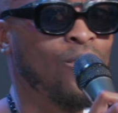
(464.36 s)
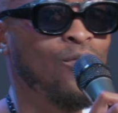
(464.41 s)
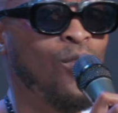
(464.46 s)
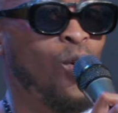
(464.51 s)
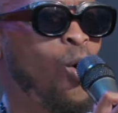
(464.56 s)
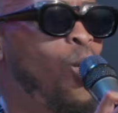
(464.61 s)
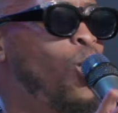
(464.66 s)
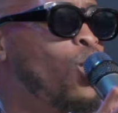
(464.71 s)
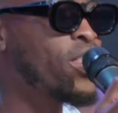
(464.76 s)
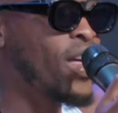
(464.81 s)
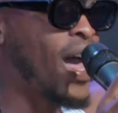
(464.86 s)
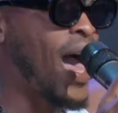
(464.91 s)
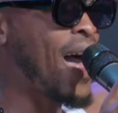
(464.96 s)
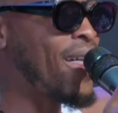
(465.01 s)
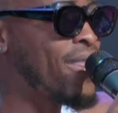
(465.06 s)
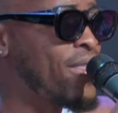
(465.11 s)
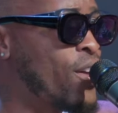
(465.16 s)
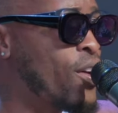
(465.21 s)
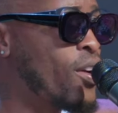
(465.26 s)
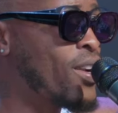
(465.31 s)
For all the
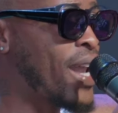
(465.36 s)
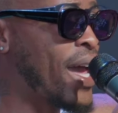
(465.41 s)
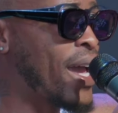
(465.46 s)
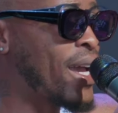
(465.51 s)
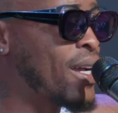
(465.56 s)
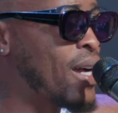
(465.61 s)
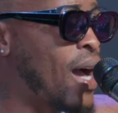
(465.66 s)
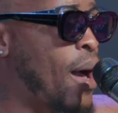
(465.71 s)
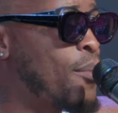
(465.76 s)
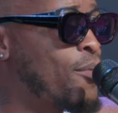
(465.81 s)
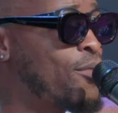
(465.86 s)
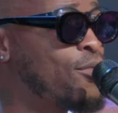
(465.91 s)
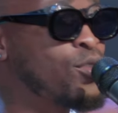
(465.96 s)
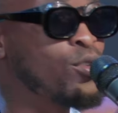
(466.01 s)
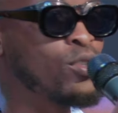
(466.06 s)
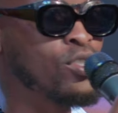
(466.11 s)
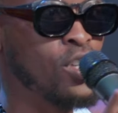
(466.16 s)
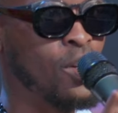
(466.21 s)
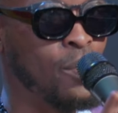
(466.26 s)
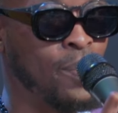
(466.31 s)
other like future